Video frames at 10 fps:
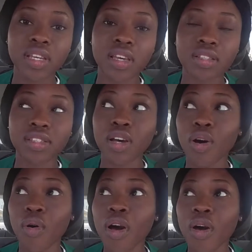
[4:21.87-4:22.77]
And
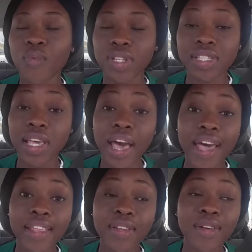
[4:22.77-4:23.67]
so once
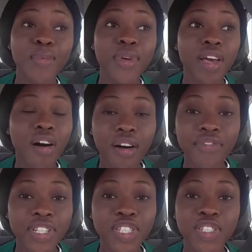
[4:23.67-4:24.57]
again, we all
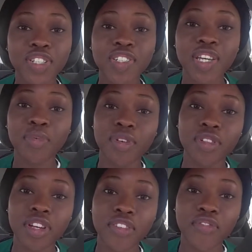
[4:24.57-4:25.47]
finished early and we were
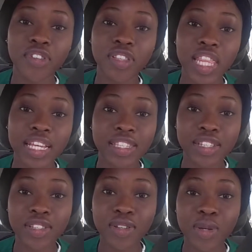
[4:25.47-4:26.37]
looking for things to
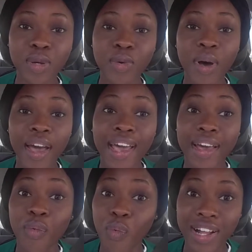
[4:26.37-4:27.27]
do.
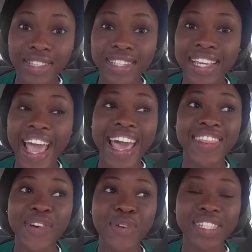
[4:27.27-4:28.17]
Once again,
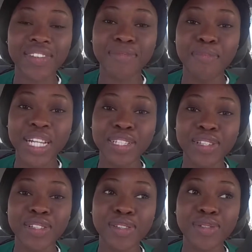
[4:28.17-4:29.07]
there wasn't much
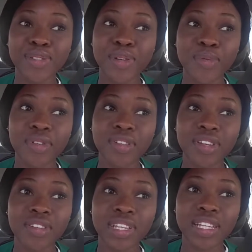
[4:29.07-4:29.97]
to do, so we were
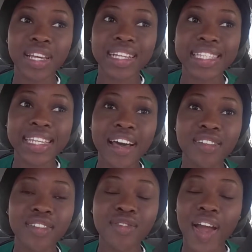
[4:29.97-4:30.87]
literally like
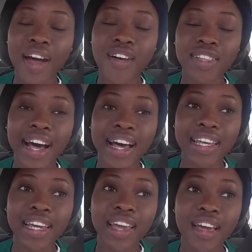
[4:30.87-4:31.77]
scattered around
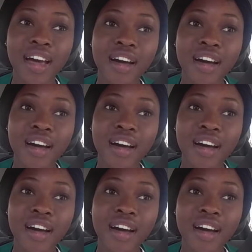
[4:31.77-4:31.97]
hiding.